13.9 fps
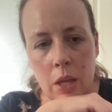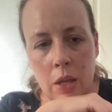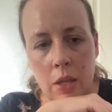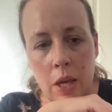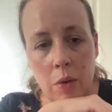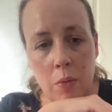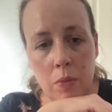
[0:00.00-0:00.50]

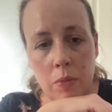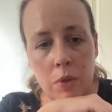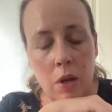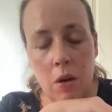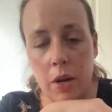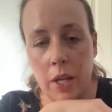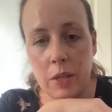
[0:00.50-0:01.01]
Yeah,
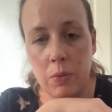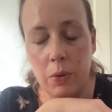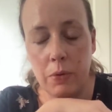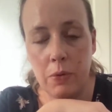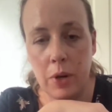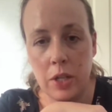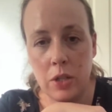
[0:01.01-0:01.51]
nice,
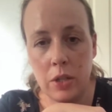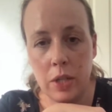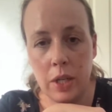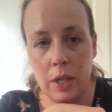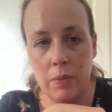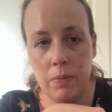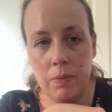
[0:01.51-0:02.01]

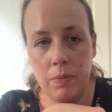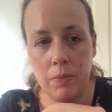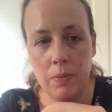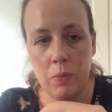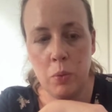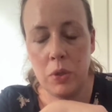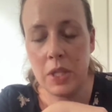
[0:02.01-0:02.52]
refreshing.
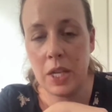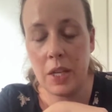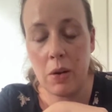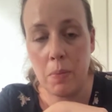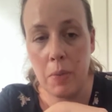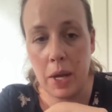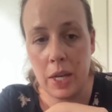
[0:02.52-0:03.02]
Wouldn't say they're
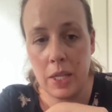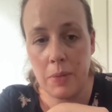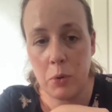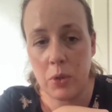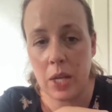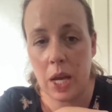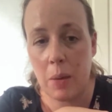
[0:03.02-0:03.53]
amazing, but
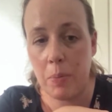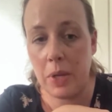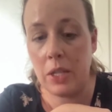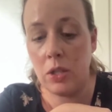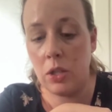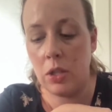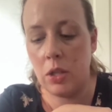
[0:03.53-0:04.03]
was happy
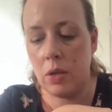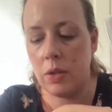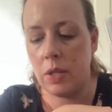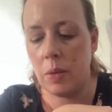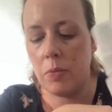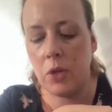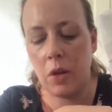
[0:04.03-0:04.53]
to use
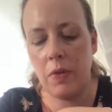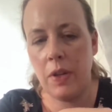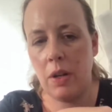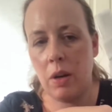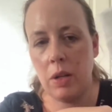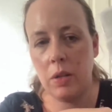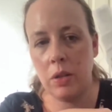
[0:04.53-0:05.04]
them. Don't think
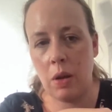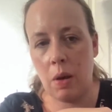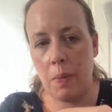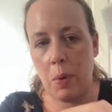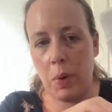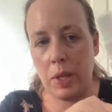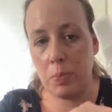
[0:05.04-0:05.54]
I'd go out
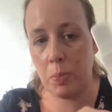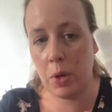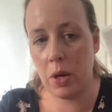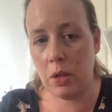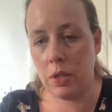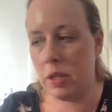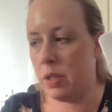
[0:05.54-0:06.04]
my way to
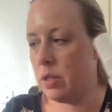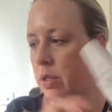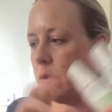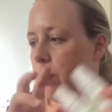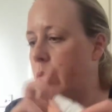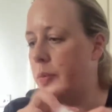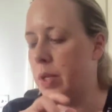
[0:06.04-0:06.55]
purchase
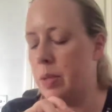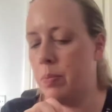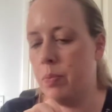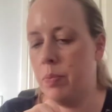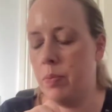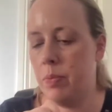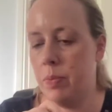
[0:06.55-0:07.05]
from
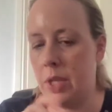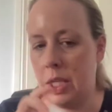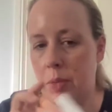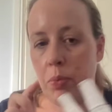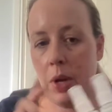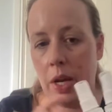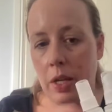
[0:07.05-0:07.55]
this
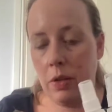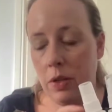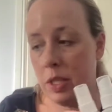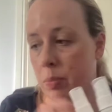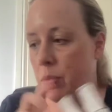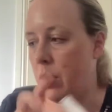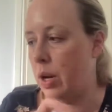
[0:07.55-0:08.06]
brand the
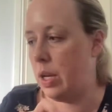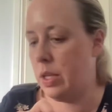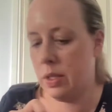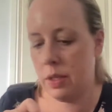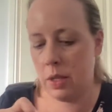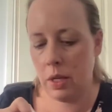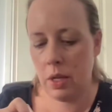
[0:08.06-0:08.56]

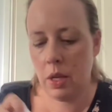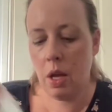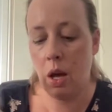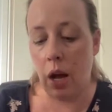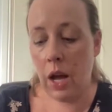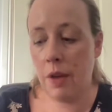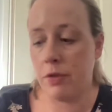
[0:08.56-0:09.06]
sprays.
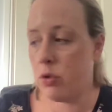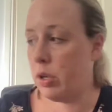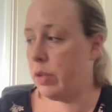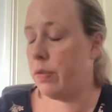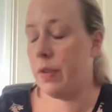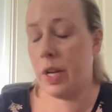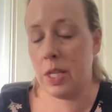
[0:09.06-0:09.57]
I have tried
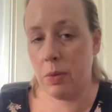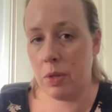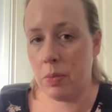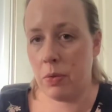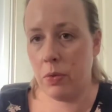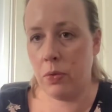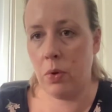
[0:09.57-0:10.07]
a face
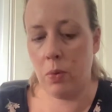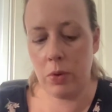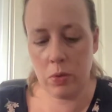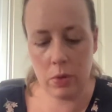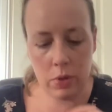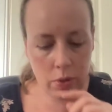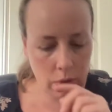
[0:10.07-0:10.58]
mask before, which
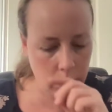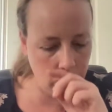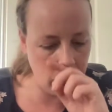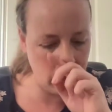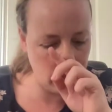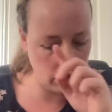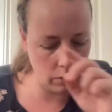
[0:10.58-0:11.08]
was
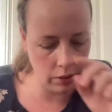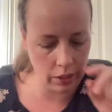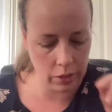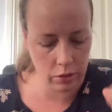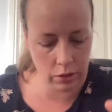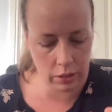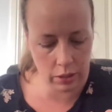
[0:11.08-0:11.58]
really good
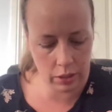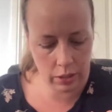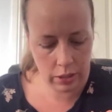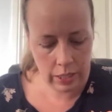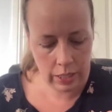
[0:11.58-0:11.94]
actually.